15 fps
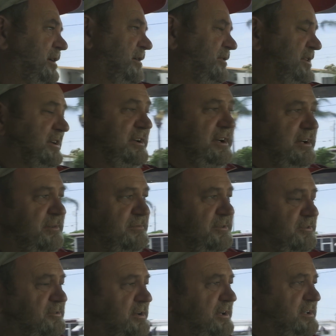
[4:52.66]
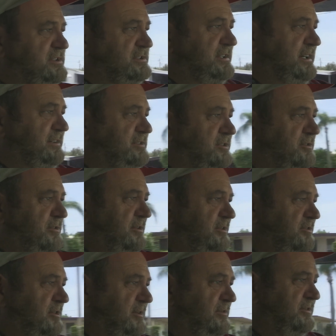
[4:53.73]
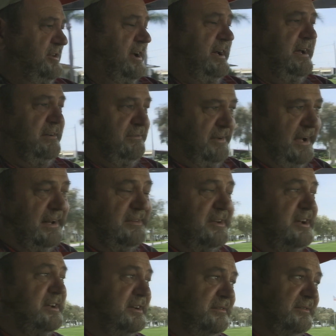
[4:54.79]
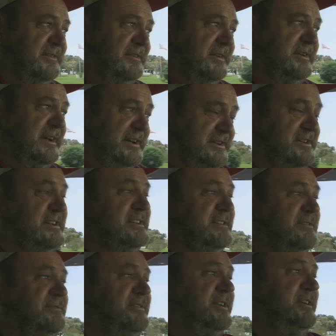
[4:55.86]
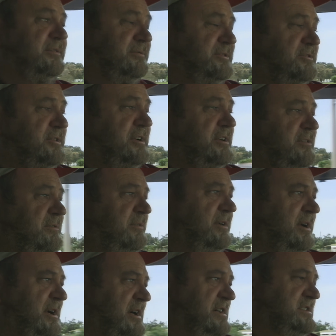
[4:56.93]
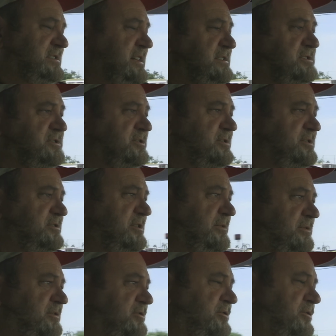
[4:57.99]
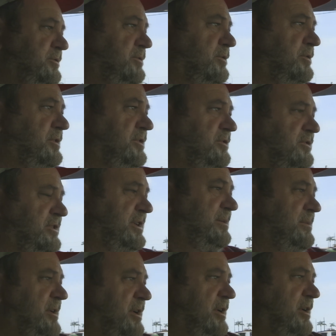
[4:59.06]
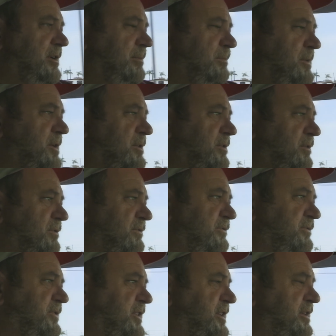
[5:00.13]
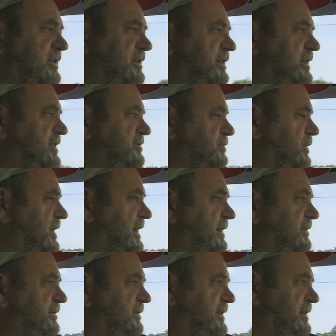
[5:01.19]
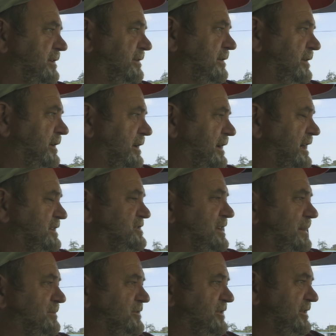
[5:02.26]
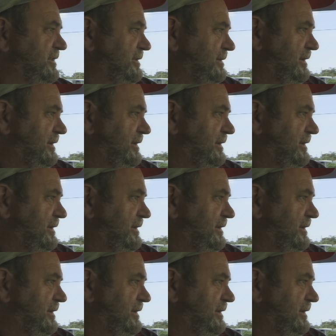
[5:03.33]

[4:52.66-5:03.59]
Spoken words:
Did they infiltrate the state's attorney's office? In fact, they did infiltrate the state's attorney's office. 2 lawyers named Merrill Veneer and his wife got jobs there.